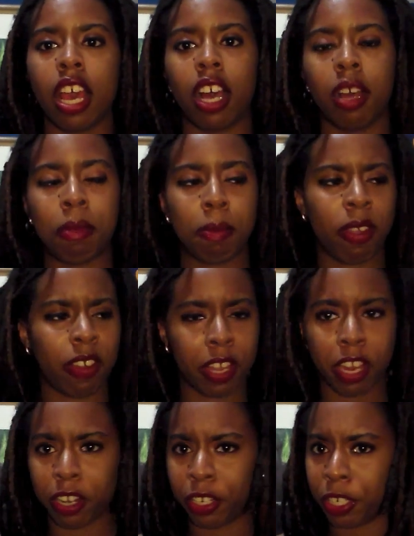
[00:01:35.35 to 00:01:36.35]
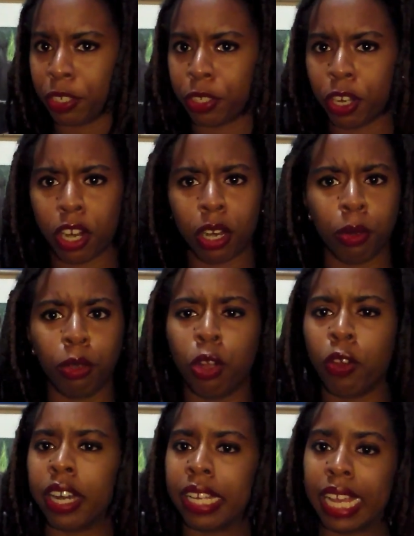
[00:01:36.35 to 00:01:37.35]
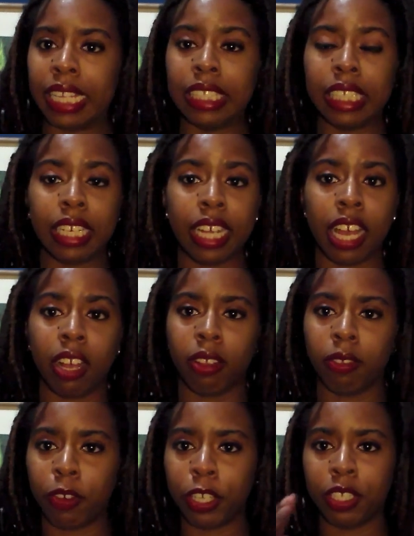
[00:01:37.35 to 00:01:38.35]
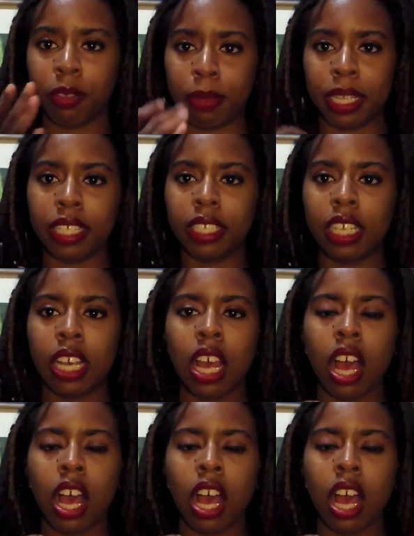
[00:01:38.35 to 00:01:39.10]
my favorite characters are Lauren, Kenzie, and Hale, rest in peace.